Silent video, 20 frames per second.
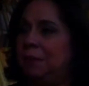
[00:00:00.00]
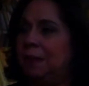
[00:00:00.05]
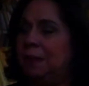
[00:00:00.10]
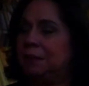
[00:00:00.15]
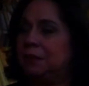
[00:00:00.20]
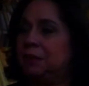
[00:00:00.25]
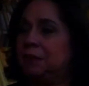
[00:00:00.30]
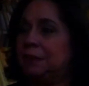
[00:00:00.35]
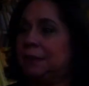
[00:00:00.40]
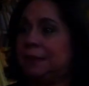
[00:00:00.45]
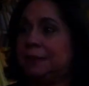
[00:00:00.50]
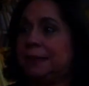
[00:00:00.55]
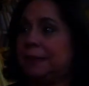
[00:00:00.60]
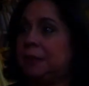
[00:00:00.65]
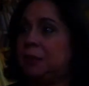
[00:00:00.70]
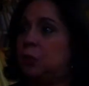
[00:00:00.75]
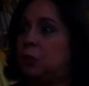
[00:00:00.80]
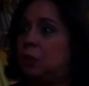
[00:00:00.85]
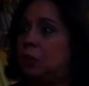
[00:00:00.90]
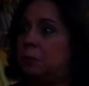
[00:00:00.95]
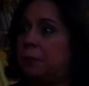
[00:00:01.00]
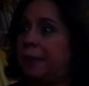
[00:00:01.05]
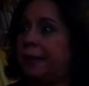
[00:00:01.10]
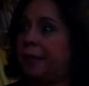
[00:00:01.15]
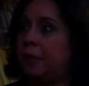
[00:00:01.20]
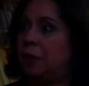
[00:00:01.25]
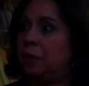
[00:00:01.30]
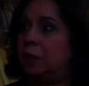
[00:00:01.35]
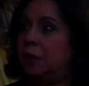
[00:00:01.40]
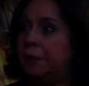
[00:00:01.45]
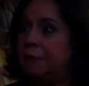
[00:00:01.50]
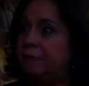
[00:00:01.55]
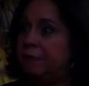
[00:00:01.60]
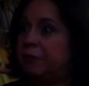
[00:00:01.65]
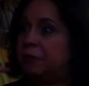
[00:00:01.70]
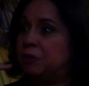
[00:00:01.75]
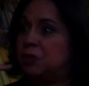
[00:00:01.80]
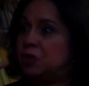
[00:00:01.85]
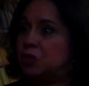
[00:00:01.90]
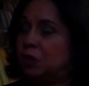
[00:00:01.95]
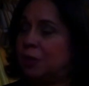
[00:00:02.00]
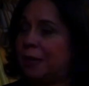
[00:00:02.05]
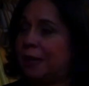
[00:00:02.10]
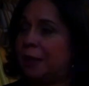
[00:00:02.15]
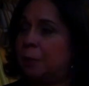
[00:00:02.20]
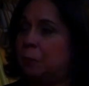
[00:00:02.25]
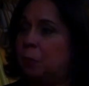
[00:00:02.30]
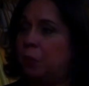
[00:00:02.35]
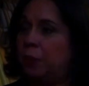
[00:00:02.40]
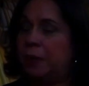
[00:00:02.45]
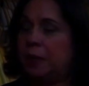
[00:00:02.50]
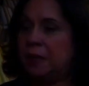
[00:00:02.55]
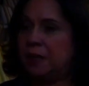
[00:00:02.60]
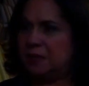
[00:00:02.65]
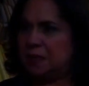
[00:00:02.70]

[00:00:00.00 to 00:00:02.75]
and she says, I need to cut my hair very short, like a boy.